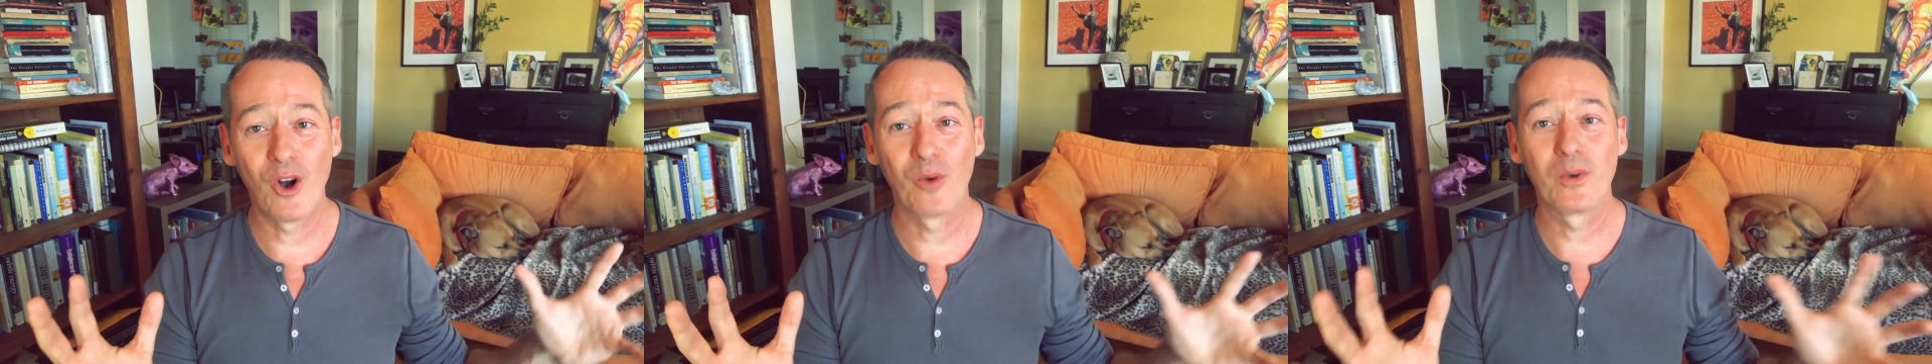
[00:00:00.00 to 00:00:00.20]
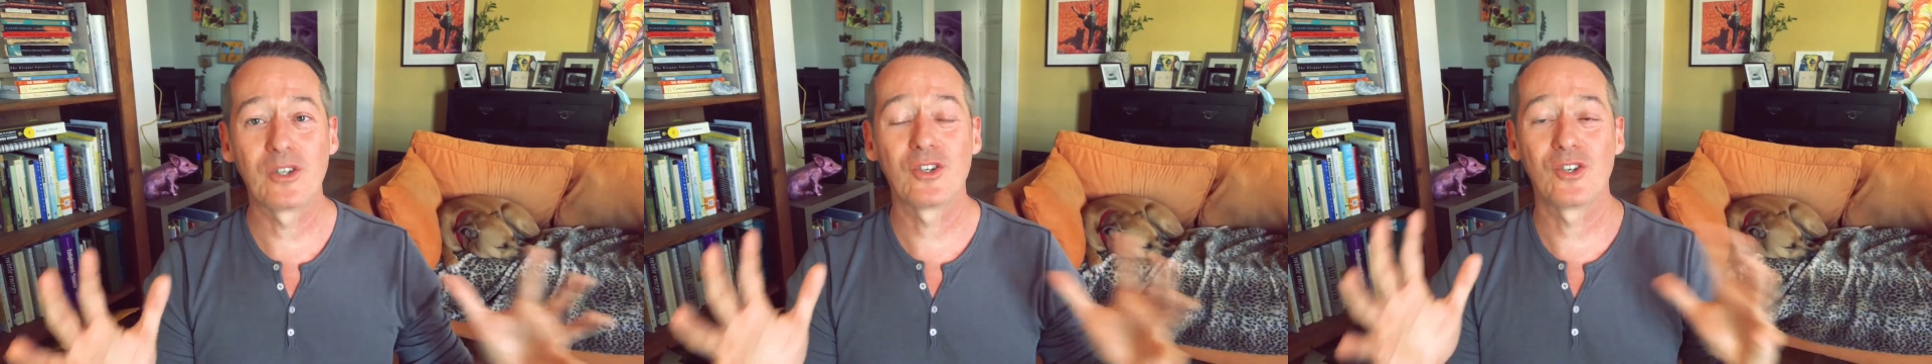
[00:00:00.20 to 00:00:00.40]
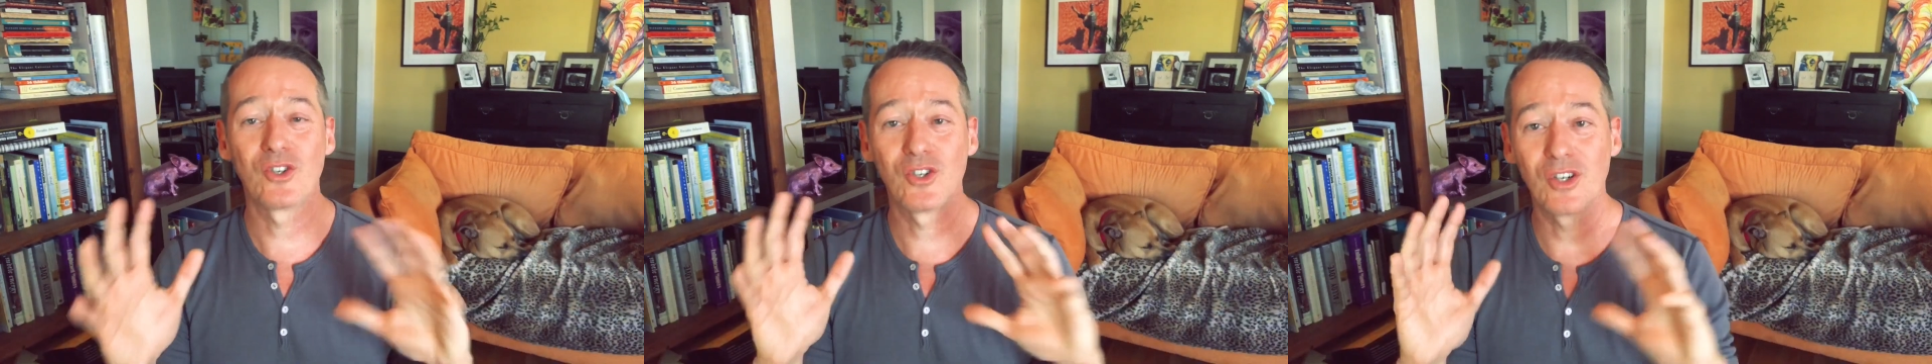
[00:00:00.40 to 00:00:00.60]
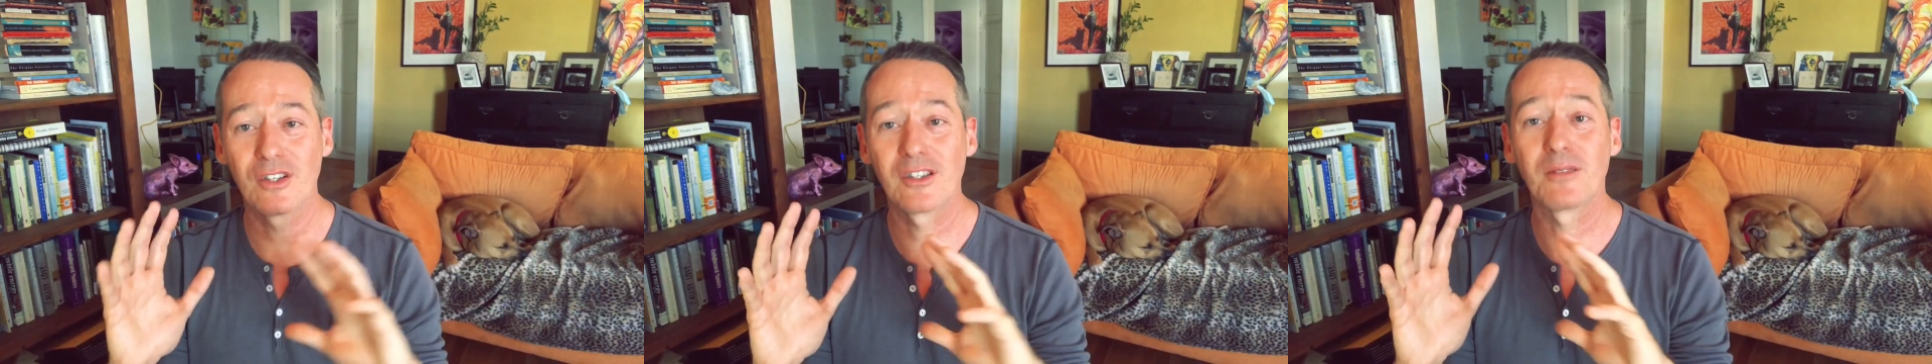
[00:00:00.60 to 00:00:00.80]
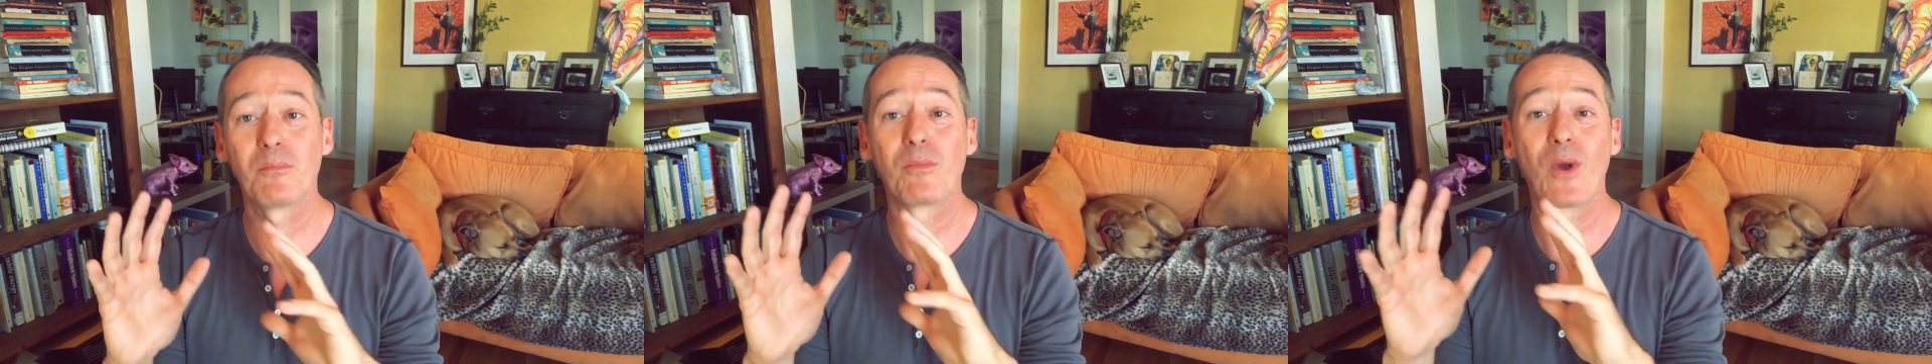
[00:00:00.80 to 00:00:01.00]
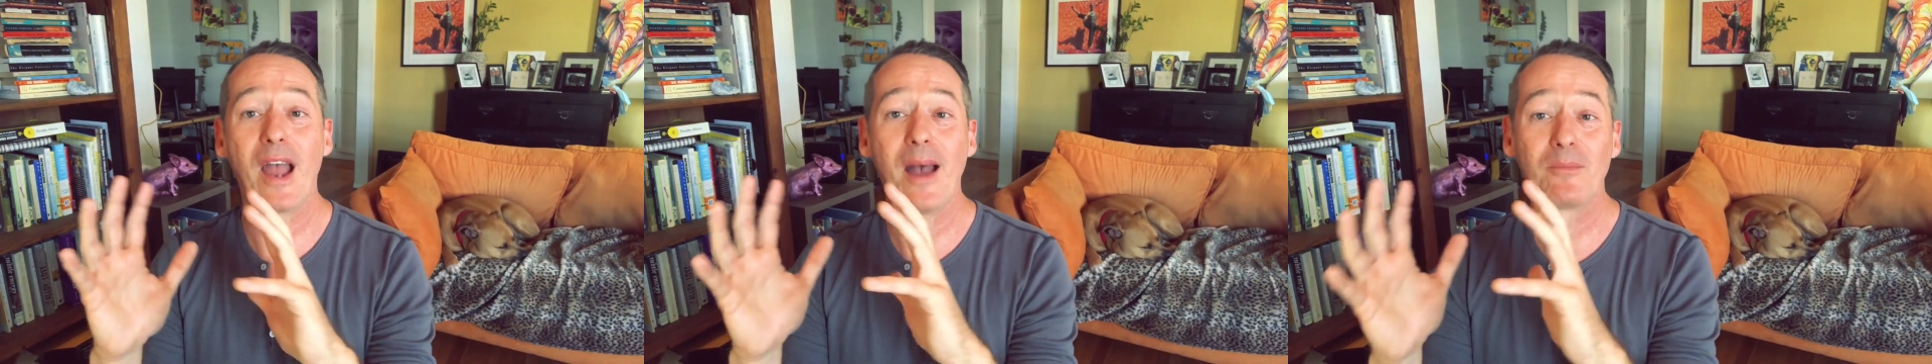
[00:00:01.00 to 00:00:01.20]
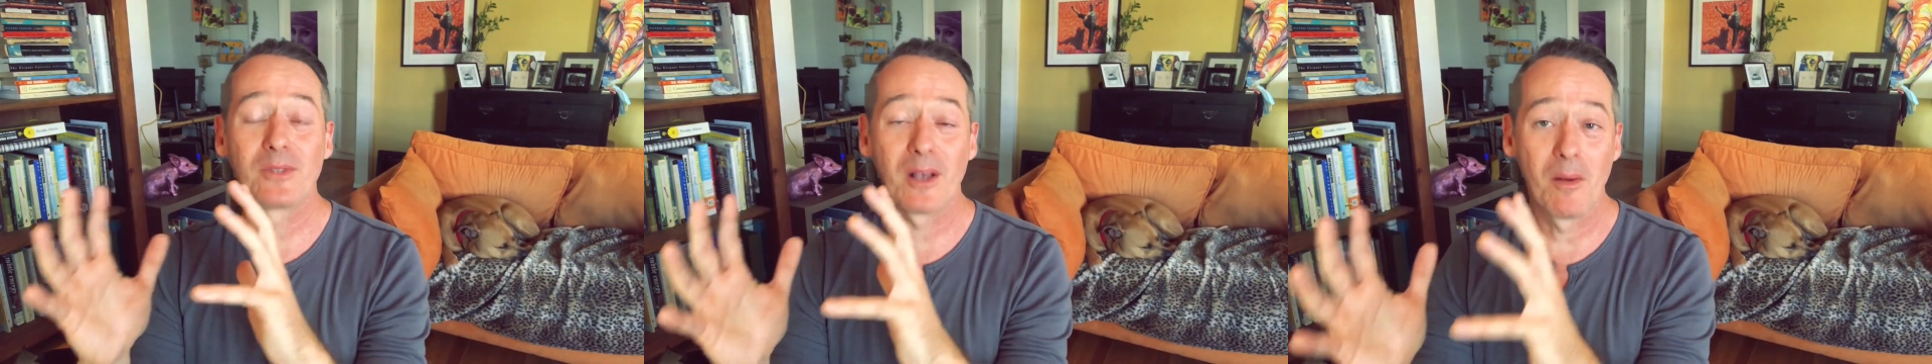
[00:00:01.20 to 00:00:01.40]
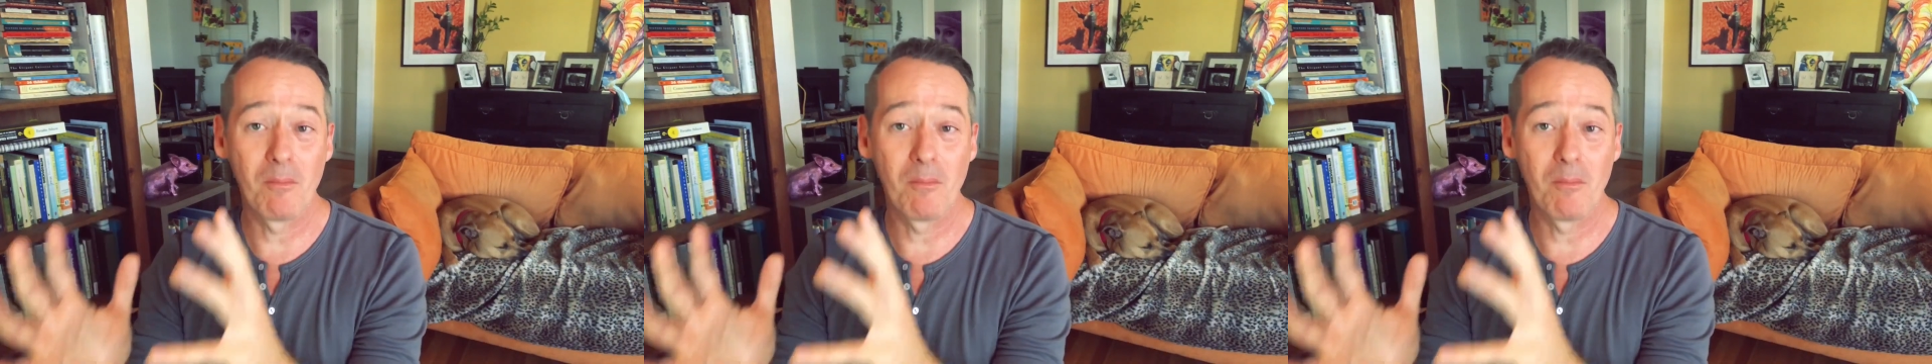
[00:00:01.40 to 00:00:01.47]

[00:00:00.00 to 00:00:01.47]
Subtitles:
which is just perhaps a